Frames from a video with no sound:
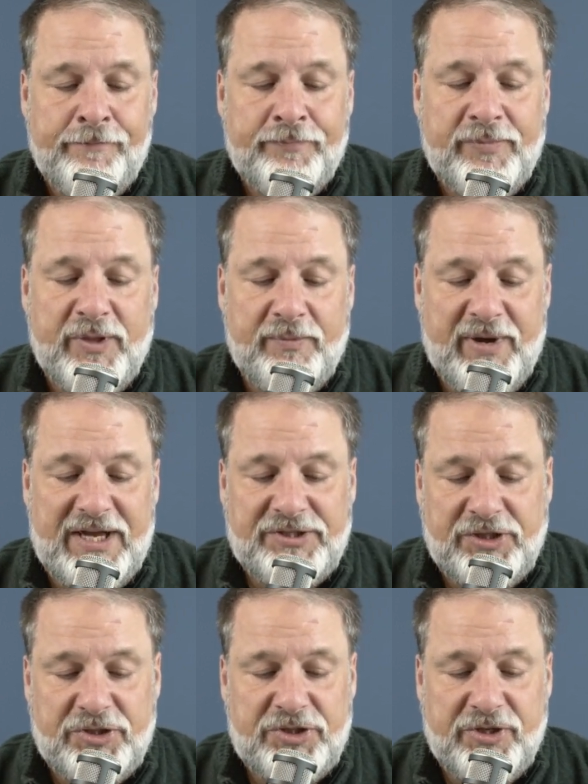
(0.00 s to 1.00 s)
The
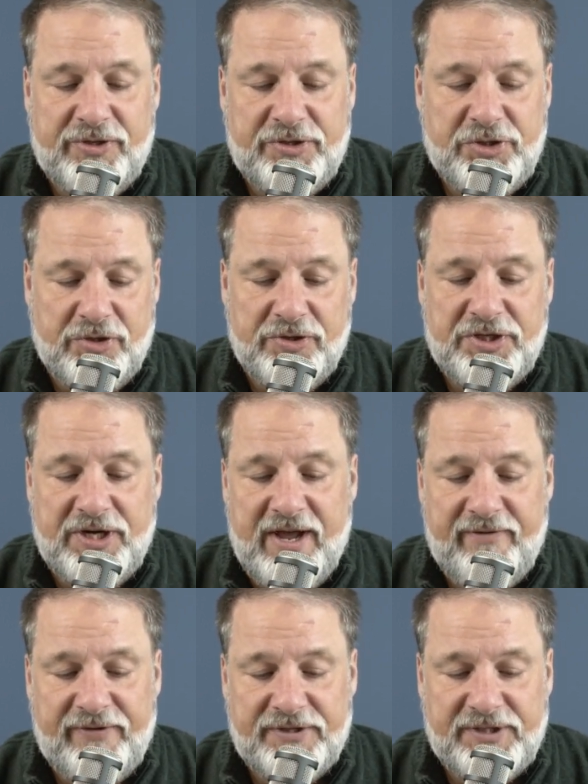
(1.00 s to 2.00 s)
message to the church at
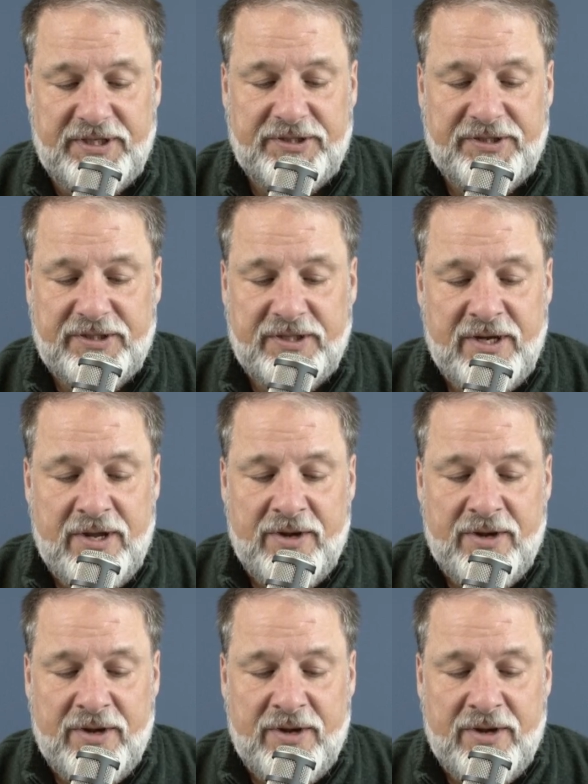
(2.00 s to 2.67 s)
Ephesus.